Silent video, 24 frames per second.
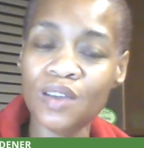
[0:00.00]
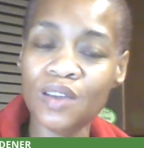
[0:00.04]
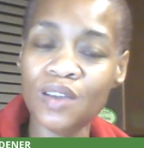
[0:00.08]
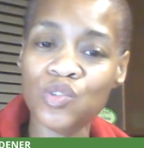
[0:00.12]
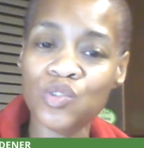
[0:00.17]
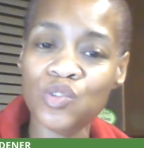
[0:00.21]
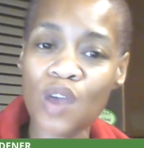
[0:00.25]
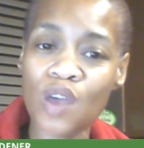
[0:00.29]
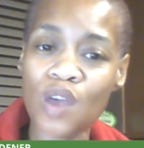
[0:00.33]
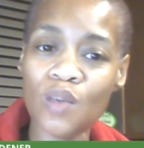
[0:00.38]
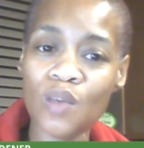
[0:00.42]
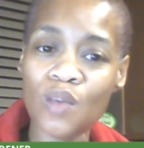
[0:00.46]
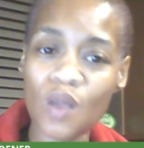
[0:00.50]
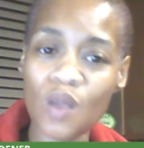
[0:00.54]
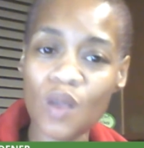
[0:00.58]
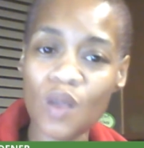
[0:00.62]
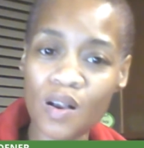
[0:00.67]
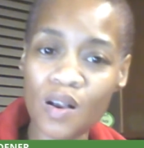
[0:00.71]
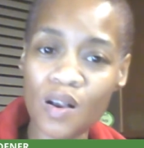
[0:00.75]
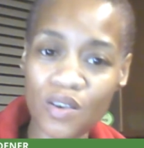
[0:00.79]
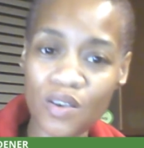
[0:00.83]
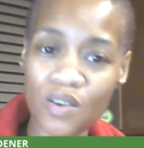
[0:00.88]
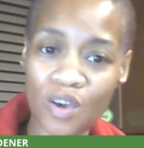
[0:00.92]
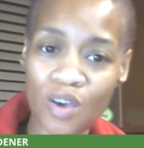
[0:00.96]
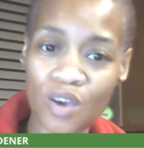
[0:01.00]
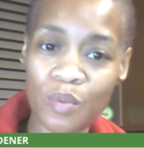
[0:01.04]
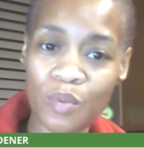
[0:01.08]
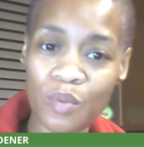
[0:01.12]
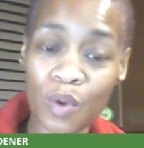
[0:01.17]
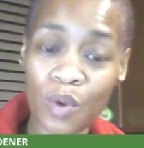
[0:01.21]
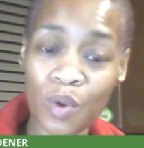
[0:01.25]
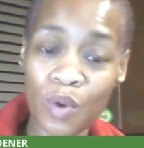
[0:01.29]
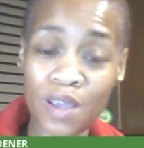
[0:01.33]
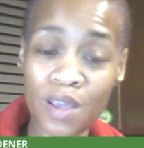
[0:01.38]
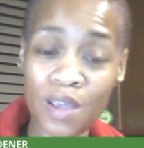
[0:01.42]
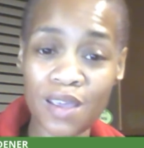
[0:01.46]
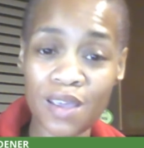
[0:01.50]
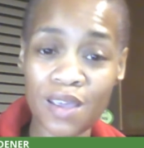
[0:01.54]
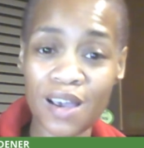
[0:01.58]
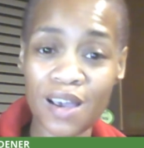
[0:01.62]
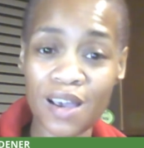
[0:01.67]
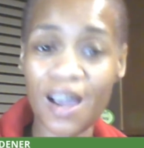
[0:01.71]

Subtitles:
Try to work on your breathing.